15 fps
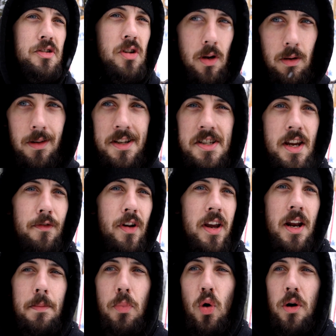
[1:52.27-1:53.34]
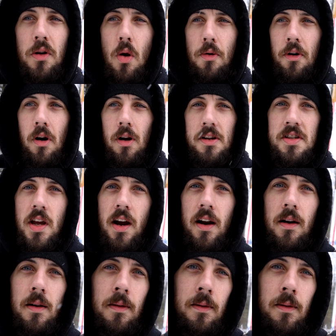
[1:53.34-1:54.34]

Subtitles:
So let's see if I can get a board going across there.